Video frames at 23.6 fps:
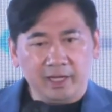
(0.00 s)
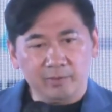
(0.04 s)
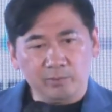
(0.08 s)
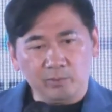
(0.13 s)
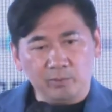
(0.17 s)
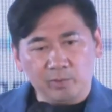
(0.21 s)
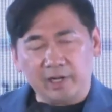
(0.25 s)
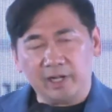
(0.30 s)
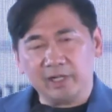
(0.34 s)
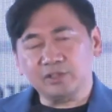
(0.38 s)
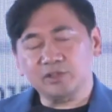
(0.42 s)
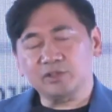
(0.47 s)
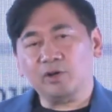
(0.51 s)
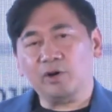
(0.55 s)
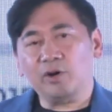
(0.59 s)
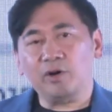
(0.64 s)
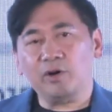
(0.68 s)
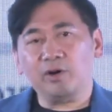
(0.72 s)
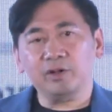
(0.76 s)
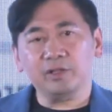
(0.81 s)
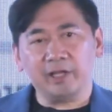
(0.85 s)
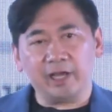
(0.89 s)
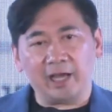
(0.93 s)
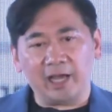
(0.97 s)
And when I
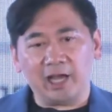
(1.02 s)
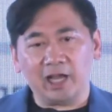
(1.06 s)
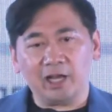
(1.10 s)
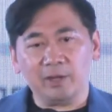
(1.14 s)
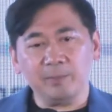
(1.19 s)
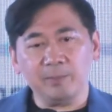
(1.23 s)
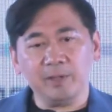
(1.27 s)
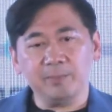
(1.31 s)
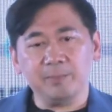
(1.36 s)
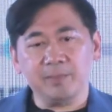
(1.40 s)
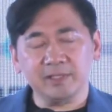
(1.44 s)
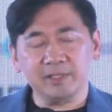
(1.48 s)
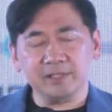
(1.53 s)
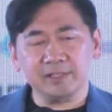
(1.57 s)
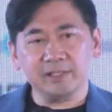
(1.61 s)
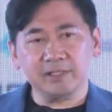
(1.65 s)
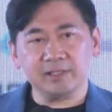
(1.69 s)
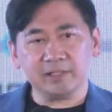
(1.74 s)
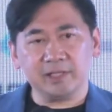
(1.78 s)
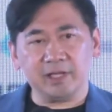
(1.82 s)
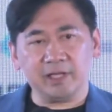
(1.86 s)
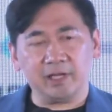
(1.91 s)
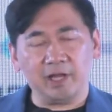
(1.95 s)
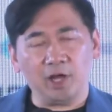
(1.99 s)
saw the Atomy
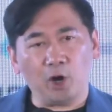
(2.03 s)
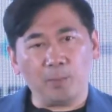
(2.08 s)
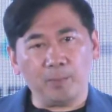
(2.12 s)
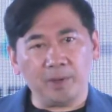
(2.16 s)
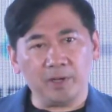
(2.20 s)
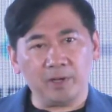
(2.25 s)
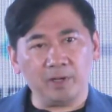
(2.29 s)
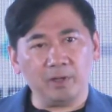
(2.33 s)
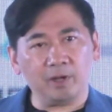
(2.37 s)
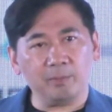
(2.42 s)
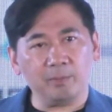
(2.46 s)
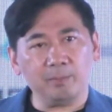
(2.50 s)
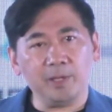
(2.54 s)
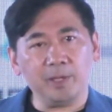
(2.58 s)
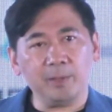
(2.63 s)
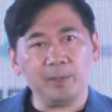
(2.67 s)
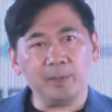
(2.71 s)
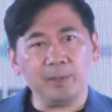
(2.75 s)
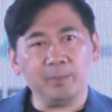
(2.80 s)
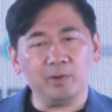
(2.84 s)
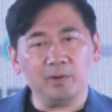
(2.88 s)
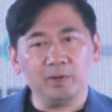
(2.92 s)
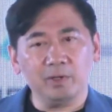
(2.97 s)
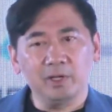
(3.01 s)
business can help a lot of
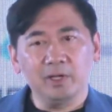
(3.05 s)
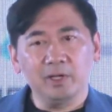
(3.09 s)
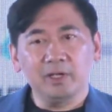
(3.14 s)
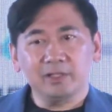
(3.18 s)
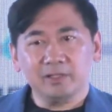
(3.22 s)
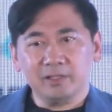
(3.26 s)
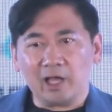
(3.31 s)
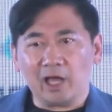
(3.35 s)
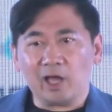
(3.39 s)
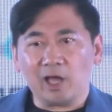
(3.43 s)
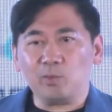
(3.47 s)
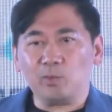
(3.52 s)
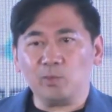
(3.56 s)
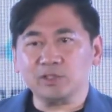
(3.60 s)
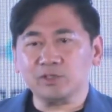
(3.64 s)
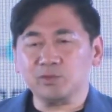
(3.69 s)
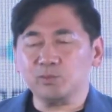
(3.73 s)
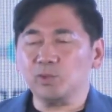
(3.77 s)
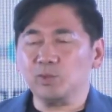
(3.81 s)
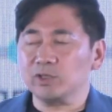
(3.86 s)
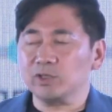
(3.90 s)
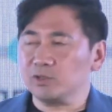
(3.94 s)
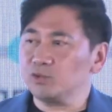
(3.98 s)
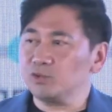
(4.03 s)
people, that
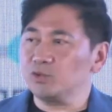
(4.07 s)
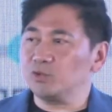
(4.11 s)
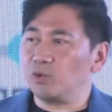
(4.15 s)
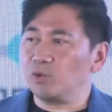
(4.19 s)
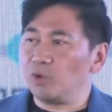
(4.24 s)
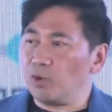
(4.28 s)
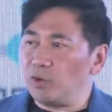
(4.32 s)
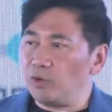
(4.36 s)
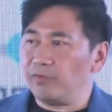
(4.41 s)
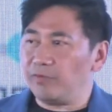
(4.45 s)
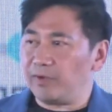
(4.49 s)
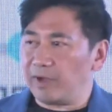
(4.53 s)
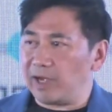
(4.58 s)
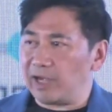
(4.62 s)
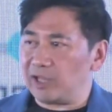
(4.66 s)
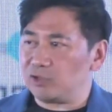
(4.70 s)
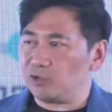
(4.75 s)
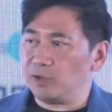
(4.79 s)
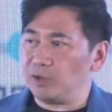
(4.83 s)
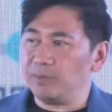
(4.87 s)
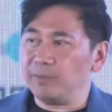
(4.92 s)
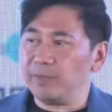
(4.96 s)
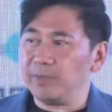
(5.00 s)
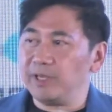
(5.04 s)
was what drove
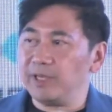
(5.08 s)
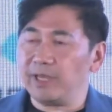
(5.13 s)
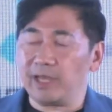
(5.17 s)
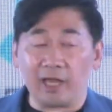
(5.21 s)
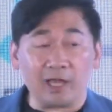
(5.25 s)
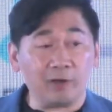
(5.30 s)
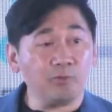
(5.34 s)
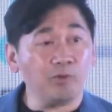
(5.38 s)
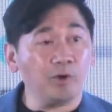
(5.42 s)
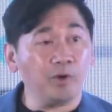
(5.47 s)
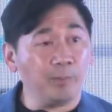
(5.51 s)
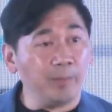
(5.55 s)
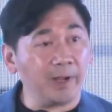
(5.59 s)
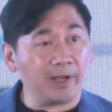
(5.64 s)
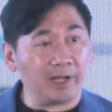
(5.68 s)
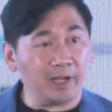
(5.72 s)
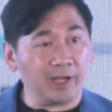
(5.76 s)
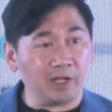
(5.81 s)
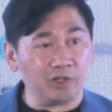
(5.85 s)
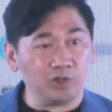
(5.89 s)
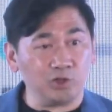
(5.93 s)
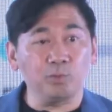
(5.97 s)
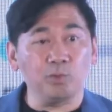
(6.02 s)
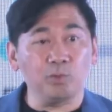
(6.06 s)
actually me and
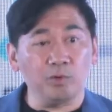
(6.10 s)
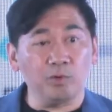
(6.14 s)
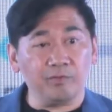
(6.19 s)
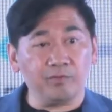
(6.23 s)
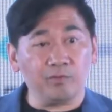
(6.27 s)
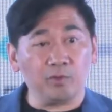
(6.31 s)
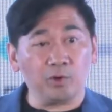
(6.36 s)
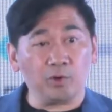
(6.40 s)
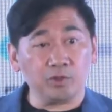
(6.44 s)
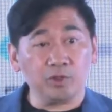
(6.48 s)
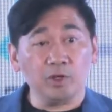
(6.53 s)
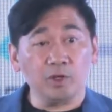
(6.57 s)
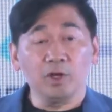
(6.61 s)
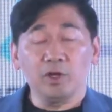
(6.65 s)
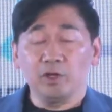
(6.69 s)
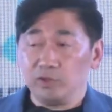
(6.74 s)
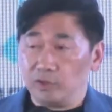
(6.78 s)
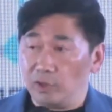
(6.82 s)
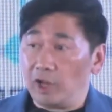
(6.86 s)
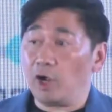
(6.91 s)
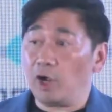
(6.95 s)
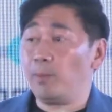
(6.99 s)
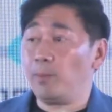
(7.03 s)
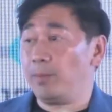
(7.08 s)
Rebecca to move forward
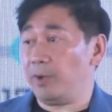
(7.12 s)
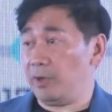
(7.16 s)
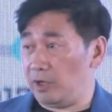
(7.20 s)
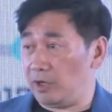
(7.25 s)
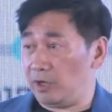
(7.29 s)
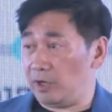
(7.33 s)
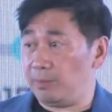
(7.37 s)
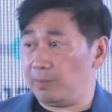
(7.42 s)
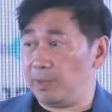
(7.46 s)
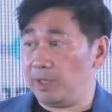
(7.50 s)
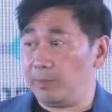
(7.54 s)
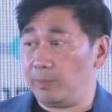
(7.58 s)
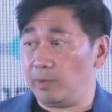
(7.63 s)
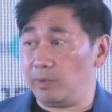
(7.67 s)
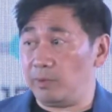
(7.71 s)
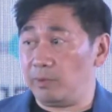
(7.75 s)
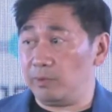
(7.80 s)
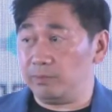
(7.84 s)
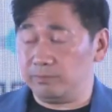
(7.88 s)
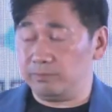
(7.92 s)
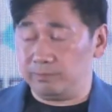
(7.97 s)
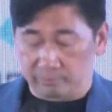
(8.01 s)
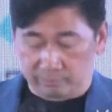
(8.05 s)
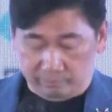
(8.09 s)
to help a lot of people.